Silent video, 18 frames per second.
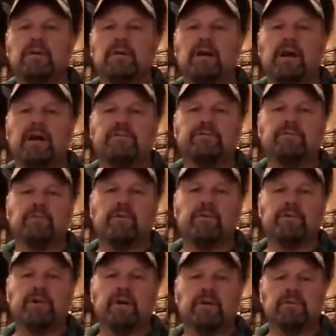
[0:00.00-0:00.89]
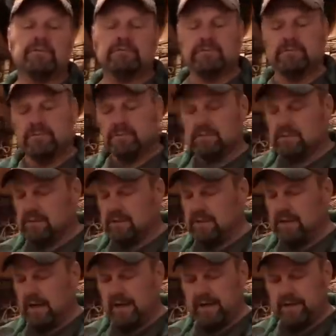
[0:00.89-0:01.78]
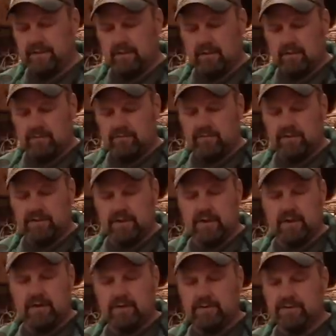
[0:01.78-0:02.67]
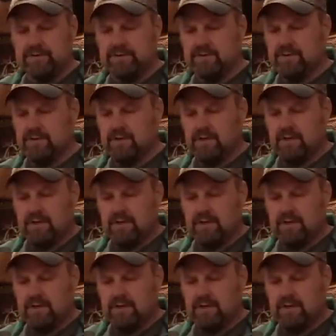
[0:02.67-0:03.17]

after we were done guiding all of our deer hunters.